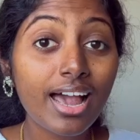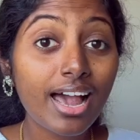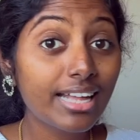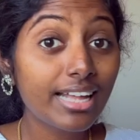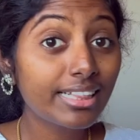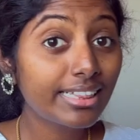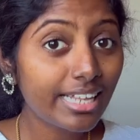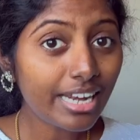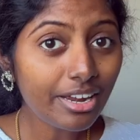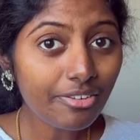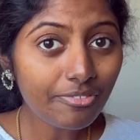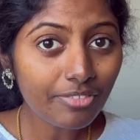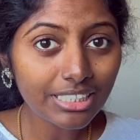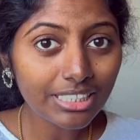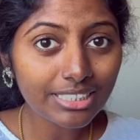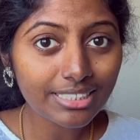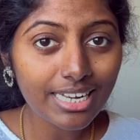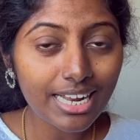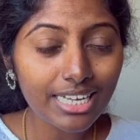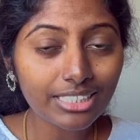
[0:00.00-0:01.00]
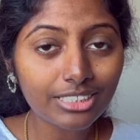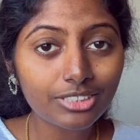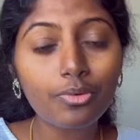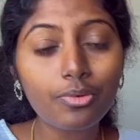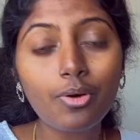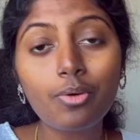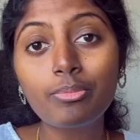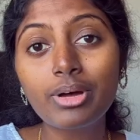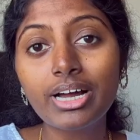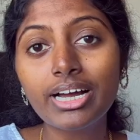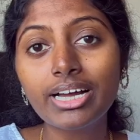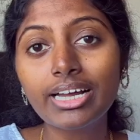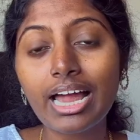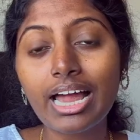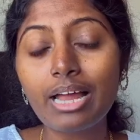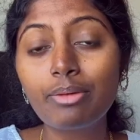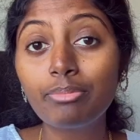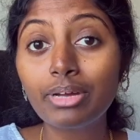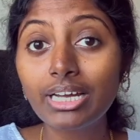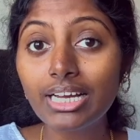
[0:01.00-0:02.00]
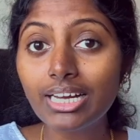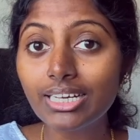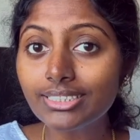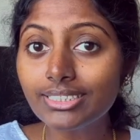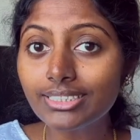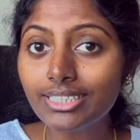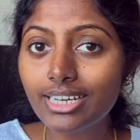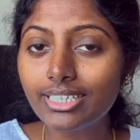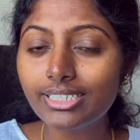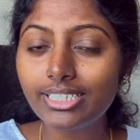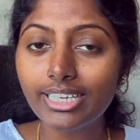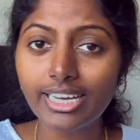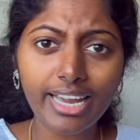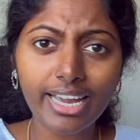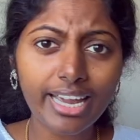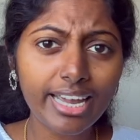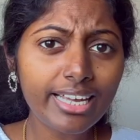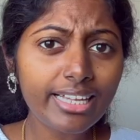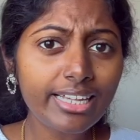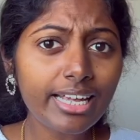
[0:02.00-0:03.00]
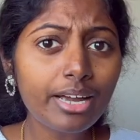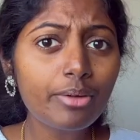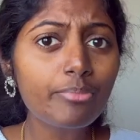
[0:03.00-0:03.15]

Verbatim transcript: A three-phase transformer can be connected either by